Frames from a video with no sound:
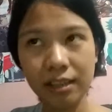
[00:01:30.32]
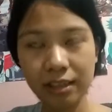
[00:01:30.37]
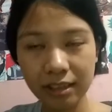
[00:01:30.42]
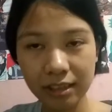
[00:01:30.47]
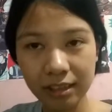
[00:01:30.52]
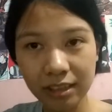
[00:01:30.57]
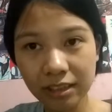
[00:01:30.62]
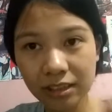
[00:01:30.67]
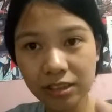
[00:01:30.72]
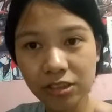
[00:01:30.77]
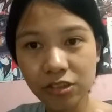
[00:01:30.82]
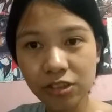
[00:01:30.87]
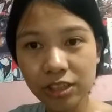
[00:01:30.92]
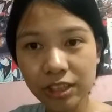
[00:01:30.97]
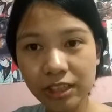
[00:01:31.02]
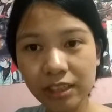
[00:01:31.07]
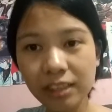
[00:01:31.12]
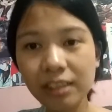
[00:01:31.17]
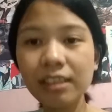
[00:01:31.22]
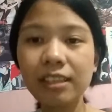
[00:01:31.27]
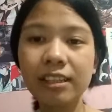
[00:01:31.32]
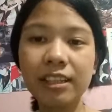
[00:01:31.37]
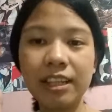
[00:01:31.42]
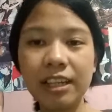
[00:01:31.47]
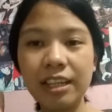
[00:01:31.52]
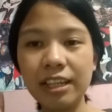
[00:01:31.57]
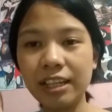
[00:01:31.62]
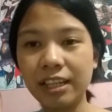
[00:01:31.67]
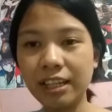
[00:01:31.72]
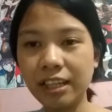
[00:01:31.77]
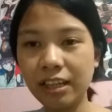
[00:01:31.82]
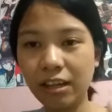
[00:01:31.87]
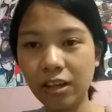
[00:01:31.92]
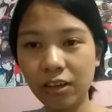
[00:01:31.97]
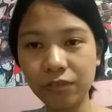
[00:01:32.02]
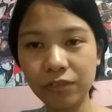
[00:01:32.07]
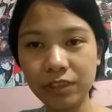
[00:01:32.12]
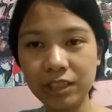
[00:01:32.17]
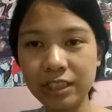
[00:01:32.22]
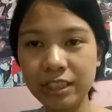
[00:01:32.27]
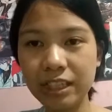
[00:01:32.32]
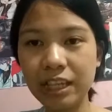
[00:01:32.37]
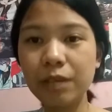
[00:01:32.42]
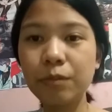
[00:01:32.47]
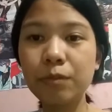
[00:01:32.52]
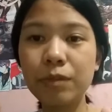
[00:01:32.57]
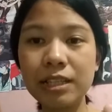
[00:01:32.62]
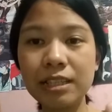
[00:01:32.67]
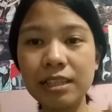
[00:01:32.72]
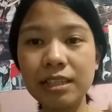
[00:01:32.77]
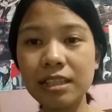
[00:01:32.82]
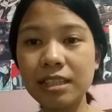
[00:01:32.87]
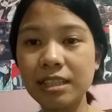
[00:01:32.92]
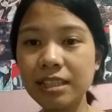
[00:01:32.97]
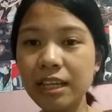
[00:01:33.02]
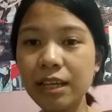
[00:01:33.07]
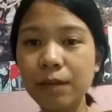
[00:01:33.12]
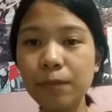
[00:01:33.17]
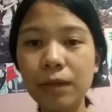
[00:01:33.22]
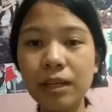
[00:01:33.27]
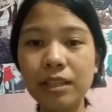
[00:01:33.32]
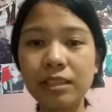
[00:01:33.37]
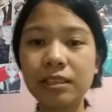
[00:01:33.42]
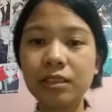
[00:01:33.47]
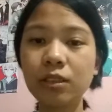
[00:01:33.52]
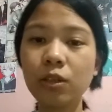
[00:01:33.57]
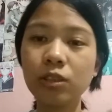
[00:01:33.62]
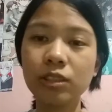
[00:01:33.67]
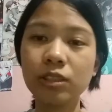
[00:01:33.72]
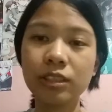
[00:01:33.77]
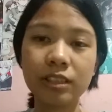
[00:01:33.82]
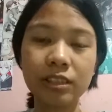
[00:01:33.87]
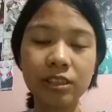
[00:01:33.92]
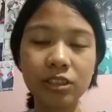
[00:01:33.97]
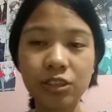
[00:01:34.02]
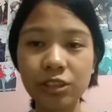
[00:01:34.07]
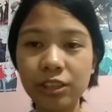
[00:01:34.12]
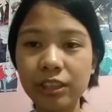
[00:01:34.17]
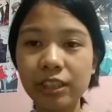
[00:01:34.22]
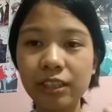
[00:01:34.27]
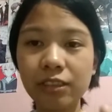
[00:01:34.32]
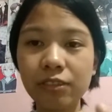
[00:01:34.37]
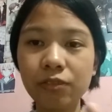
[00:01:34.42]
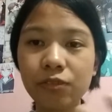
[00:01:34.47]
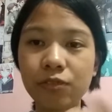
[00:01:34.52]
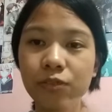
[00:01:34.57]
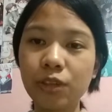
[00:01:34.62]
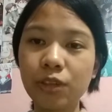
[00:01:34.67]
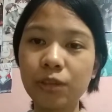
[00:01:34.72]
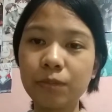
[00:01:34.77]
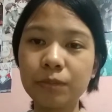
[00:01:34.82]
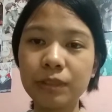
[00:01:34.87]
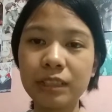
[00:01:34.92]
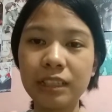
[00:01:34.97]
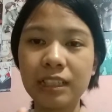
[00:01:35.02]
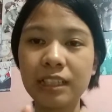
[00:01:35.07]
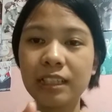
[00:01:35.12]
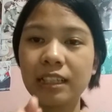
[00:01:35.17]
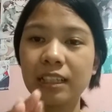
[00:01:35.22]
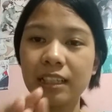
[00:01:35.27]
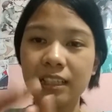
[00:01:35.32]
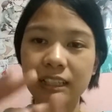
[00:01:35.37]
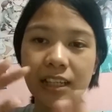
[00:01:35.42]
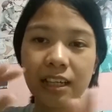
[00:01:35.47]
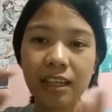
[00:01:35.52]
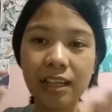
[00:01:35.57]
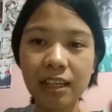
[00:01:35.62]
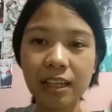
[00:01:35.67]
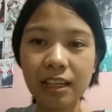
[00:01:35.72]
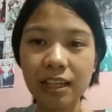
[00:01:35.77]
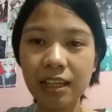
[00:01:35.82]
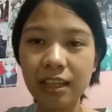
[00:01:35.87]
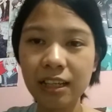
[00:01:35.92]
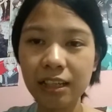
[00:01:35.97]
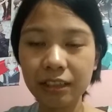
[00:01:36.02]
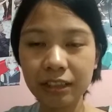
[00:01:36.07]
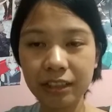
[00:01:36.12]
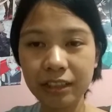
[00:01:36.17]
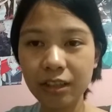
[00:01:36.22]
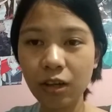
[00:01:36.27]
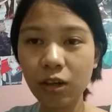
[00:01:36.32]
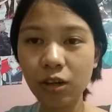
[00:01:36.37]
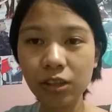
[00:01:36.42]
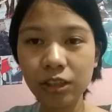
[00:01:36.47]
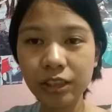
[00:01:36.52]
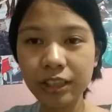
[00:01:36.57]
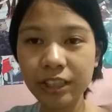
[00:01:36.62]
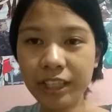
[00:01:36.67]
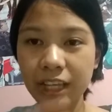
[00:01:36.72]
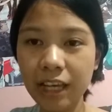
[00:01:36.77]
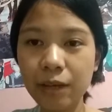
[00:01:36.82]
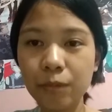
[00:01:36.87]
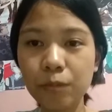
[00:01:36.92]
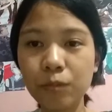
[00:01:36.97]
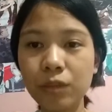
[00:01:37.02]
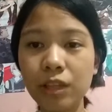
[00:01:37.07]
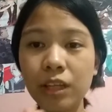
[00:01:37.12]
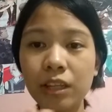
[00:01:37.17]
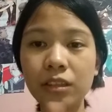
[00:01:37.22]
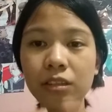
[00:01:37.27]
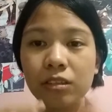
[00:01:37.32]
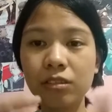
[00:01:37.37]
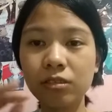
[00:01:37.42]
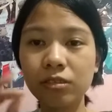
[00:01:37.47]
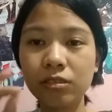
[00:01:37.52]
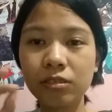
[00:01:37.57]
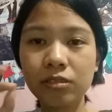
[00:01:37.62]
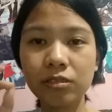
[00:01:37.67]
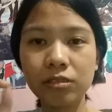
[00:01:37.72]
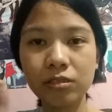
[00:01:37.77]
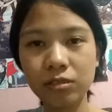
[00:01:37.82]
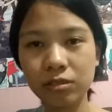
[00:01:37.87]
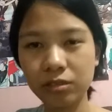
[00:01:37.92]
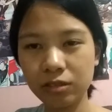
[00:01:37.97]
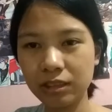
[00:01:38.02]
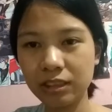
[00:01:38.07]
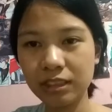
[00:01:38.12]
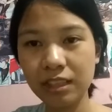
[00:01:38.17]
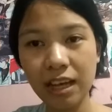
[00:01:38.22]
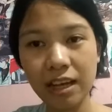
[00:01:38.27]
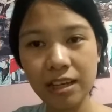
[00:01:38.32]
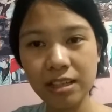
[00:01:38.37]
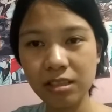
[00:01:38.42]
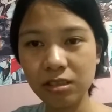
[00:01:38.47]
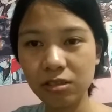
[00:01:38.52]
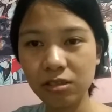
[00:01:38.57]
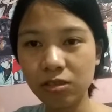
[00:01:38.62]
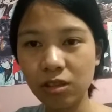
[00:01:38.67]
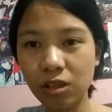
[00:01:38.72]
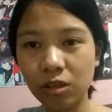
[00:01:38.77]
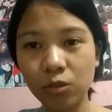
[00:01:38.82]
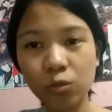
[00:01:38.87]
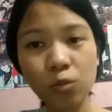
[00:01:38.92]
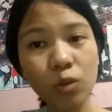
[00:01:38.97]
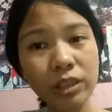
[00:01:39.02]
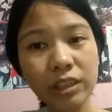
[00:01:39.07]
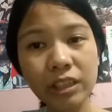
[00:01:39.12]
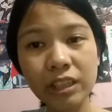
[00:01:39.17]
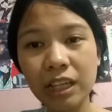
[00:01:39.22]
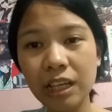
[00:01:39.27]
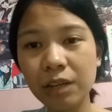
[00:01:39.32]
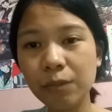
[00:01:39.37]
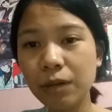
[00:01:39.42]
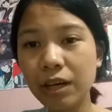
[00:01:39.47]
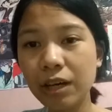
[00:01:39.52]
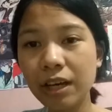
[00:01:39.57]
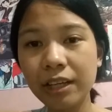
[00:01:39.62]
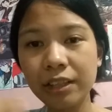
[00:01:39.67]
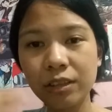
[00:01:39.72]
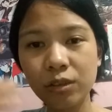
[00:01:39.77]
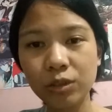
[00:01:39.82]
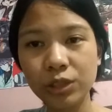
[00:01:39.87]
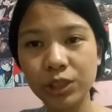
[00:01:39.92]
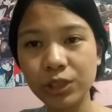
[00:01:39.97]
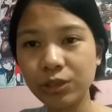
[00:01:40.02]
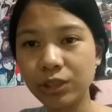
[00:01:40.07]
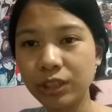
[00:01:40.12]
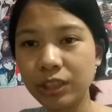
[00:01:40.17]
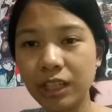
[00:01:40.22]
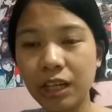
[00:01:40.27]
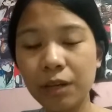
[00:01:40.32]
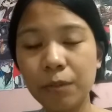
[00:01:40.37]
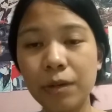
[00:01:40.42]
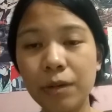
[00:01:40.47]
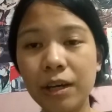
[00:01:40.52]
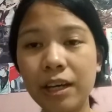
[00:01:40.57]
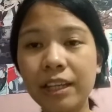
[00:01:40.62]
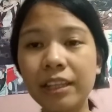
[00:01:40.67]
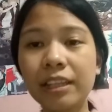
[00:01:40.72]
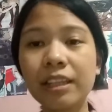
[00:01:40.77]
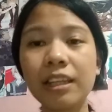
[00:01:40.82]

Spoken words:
the thrill of this game is the same as those thrill from the horror game that size around 1 GB or 2 GB.